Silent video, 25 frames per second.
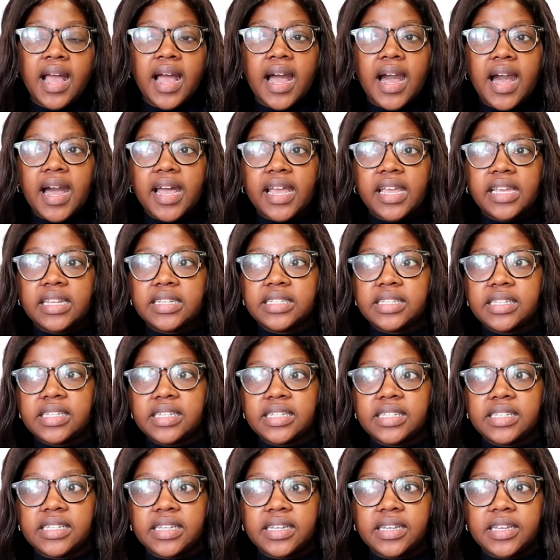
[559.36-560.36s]
I
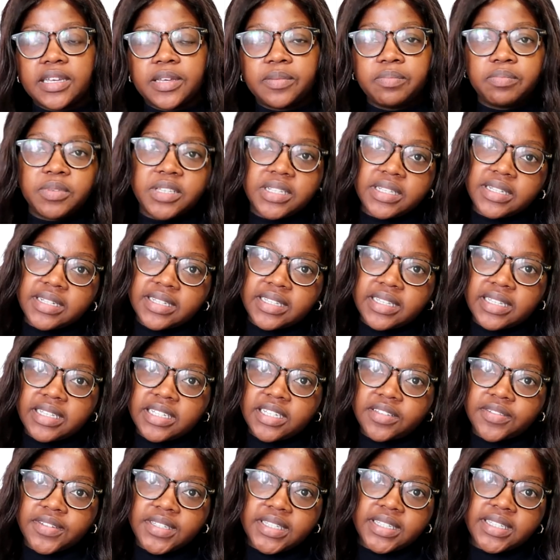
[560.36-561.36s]
did a business
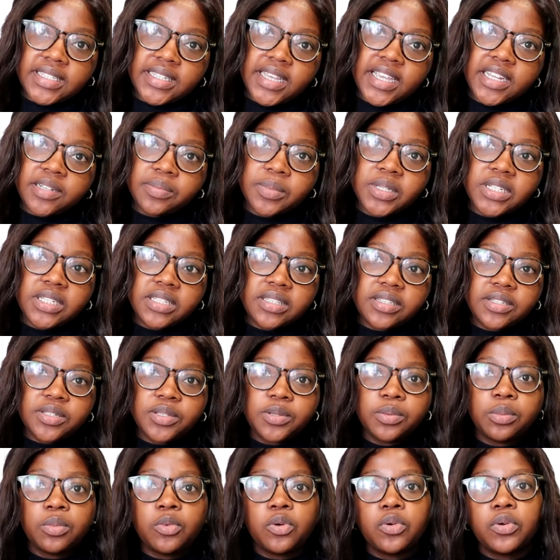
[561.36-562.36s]
activity statement
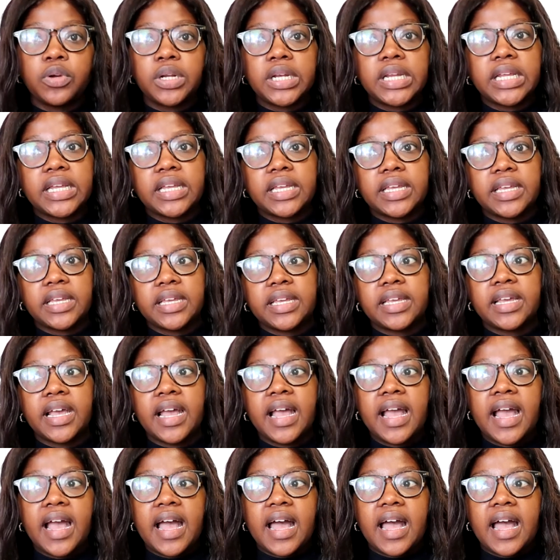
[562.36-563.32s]
this morning.